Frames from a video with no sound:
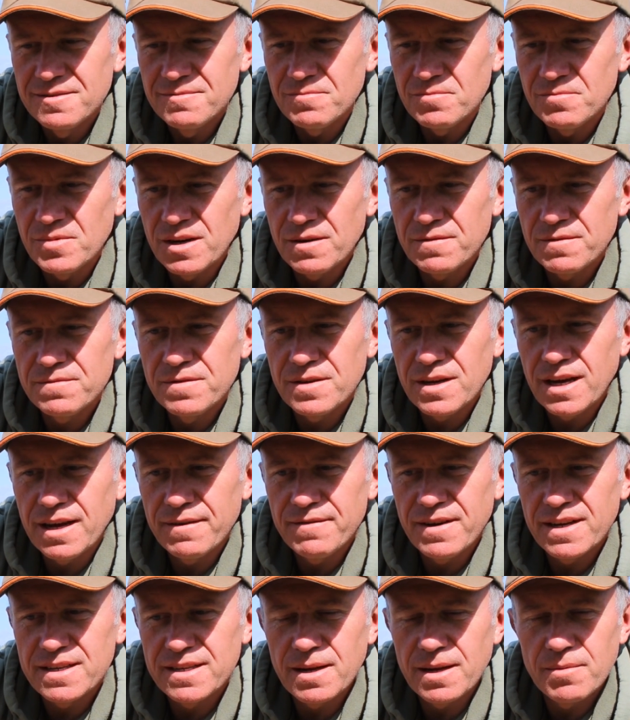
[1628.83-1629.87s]
When I've
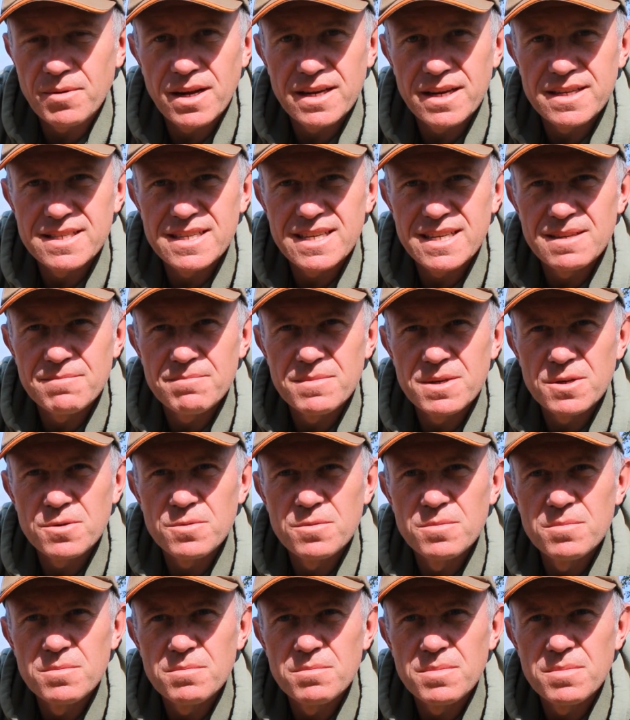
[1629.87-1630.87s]
had double 18mm